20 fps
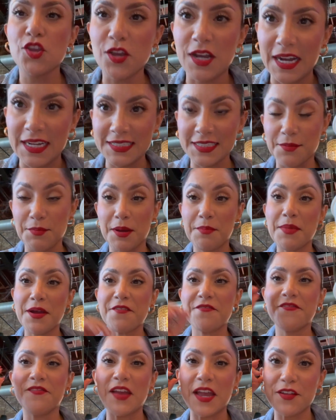guys, I'm at my
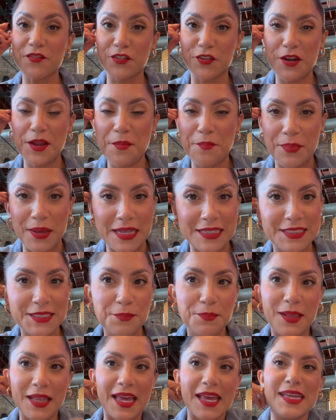favorite pizza
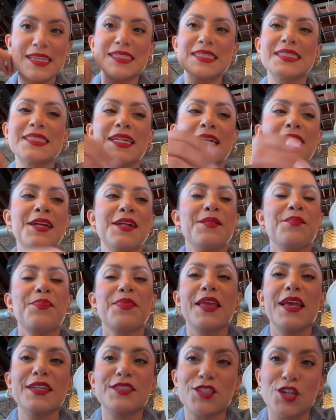place.
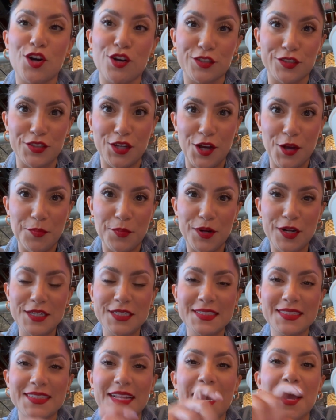It's called
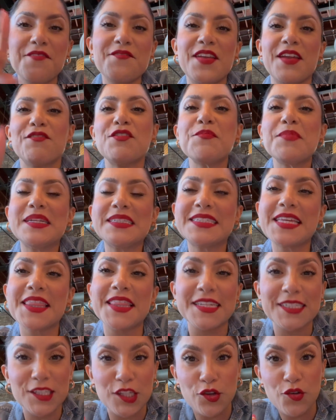Topper. I've never been to
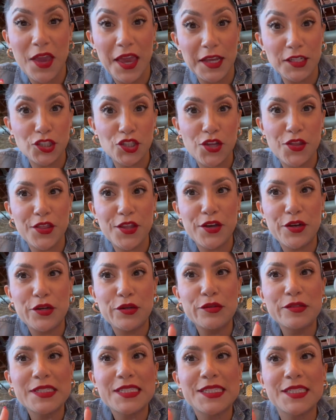this location
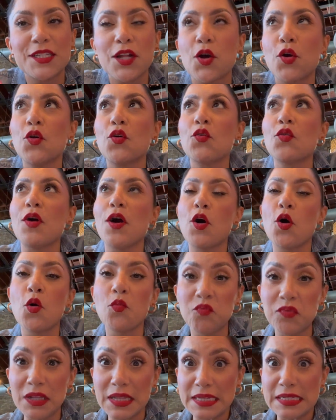though, so
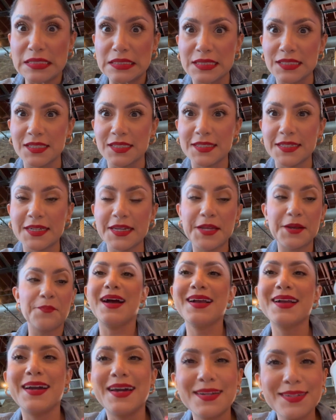hopefully it's good.
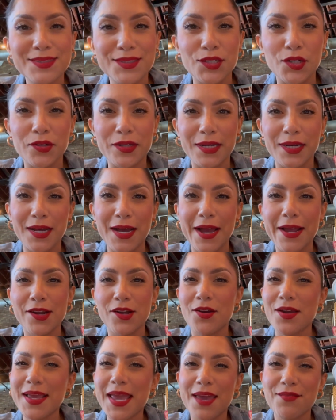I got a soda. I
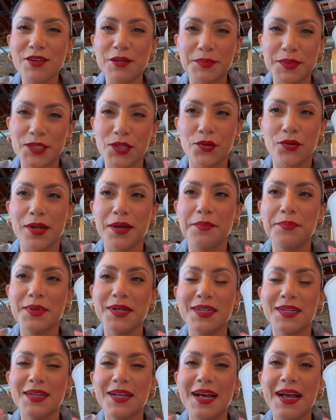know I gave up soda,
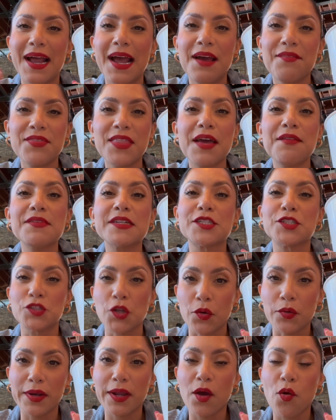but I have to have a
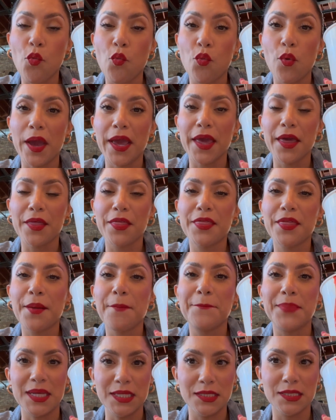soda with
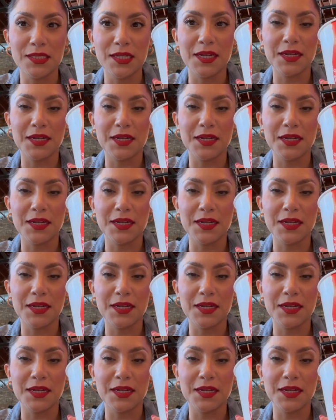pizza